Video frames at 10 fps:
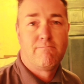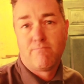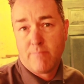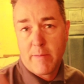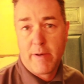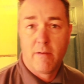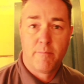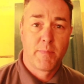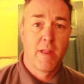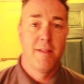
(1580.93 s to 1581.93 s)
Maybe not.
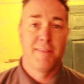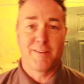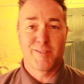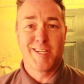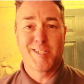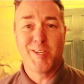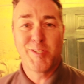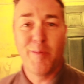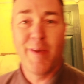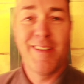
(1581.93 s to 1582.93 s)
Thanks for listening
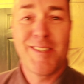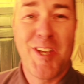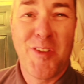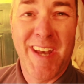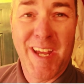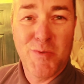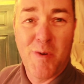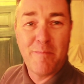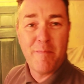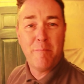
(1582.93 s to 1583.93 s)
to me. See you on the next
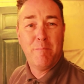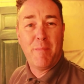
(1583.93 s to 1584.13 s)
one. Bye